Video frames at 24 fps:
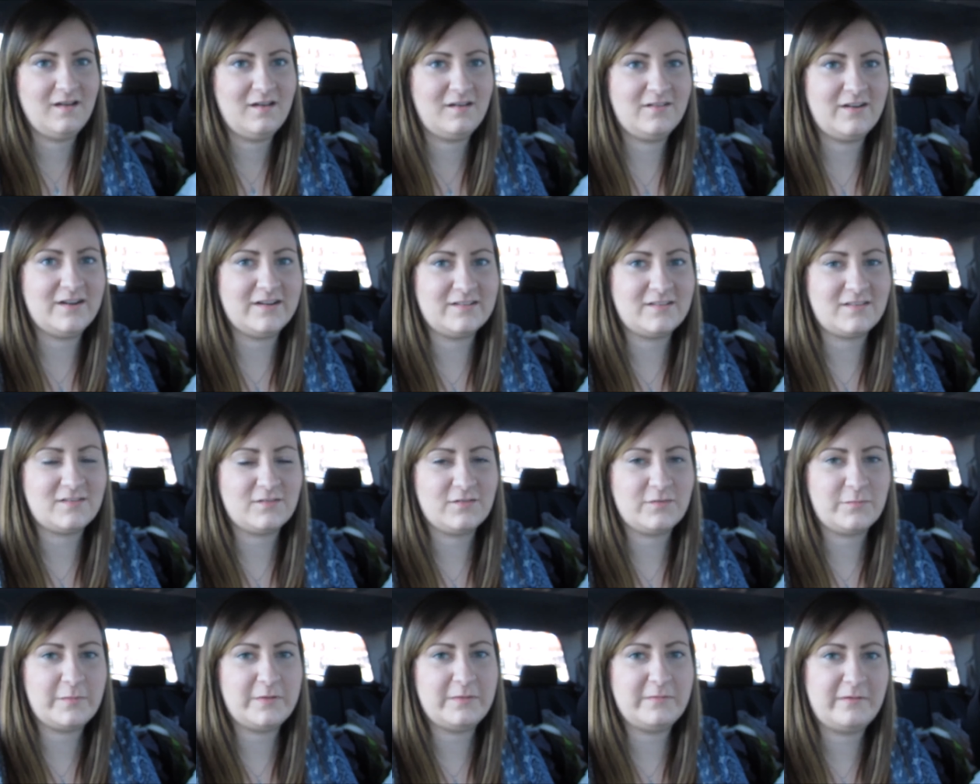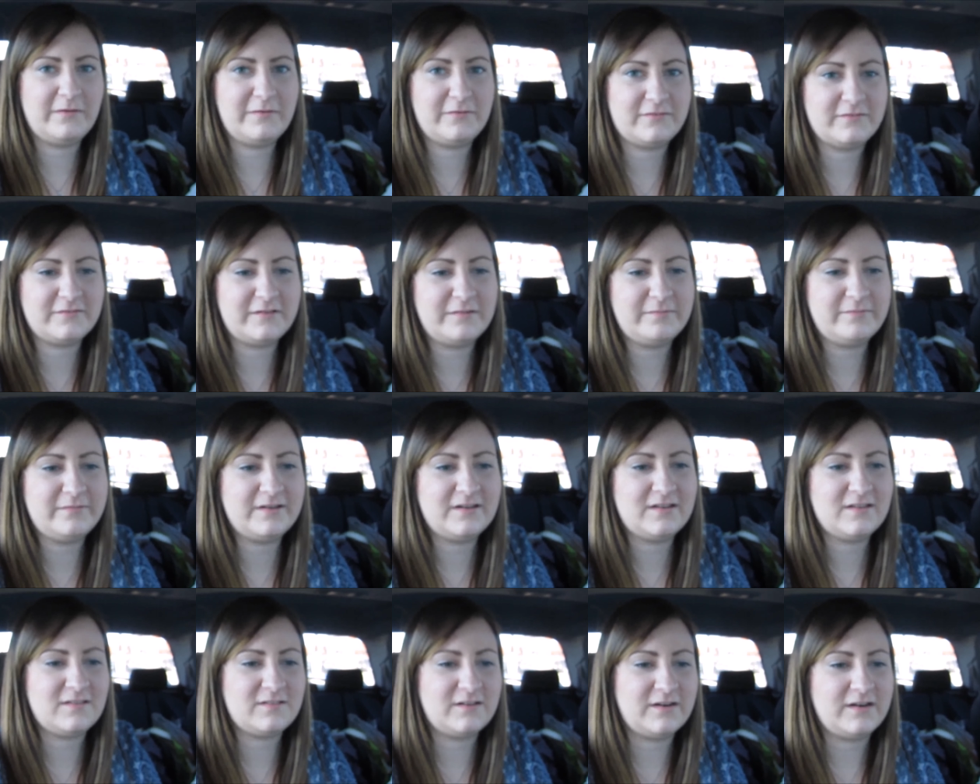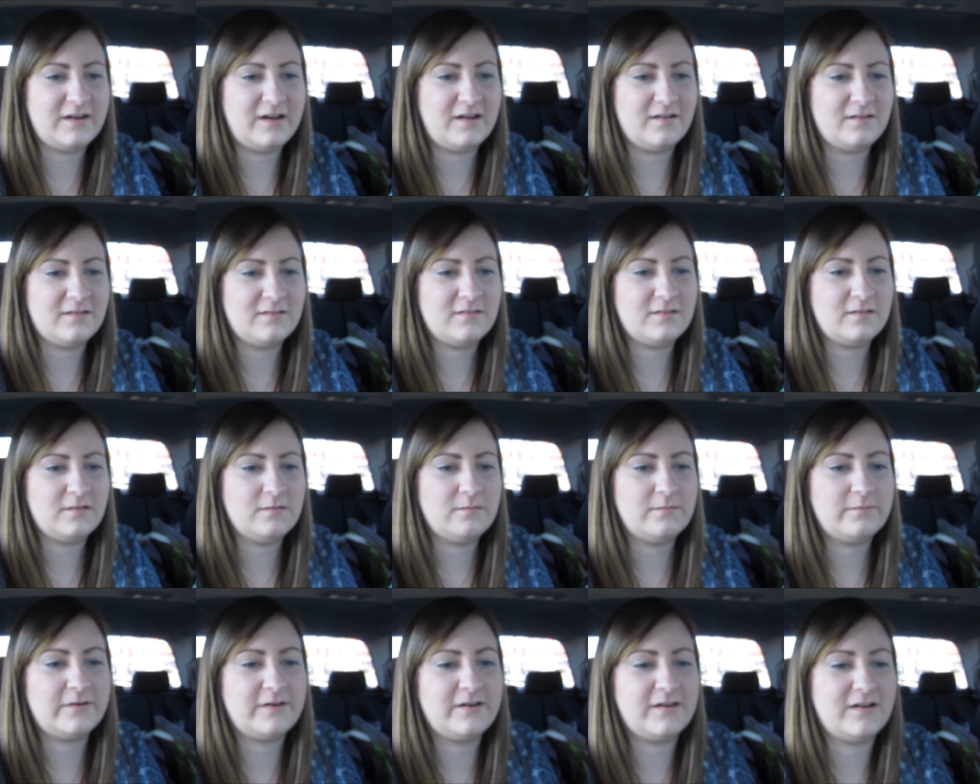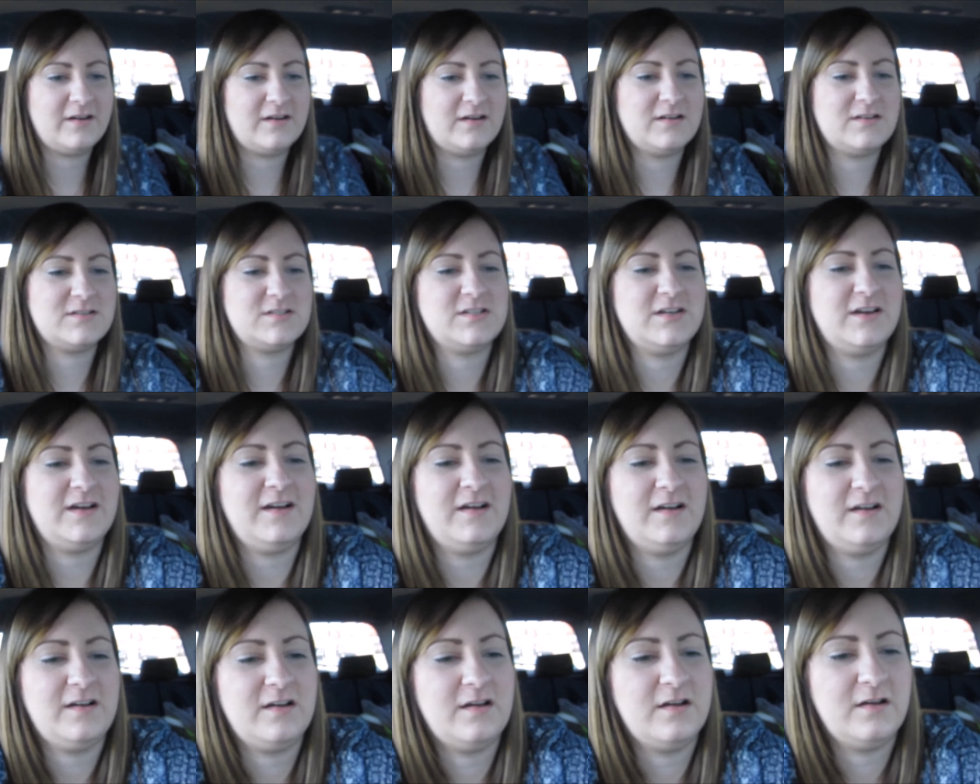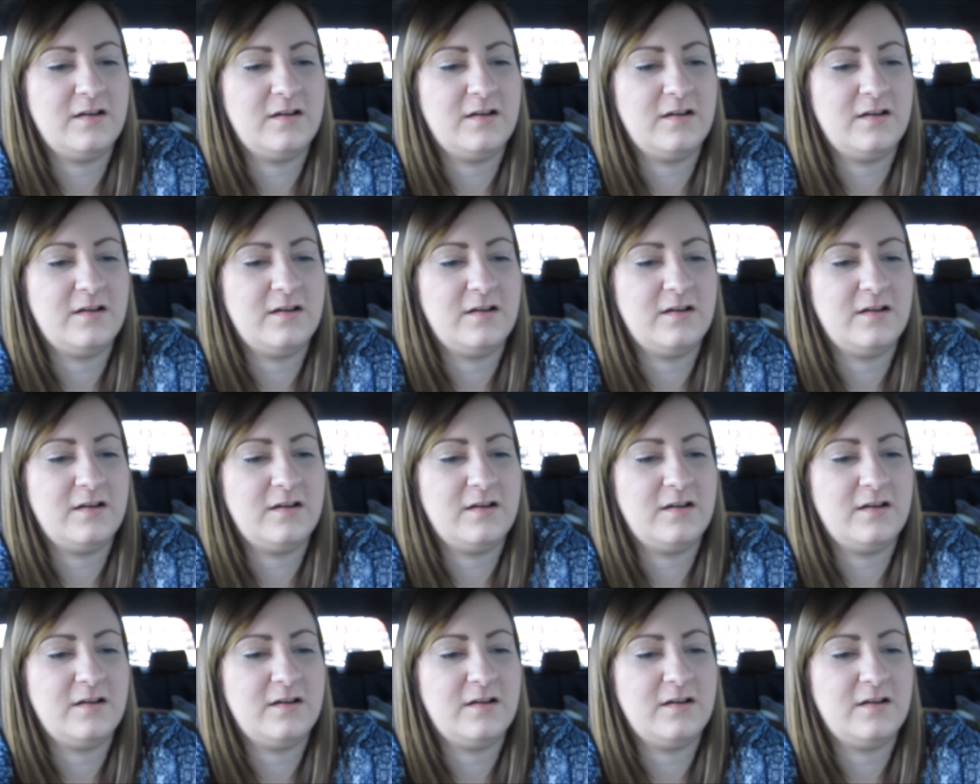All right, so it's been about three minutes right now, so we're gonna check.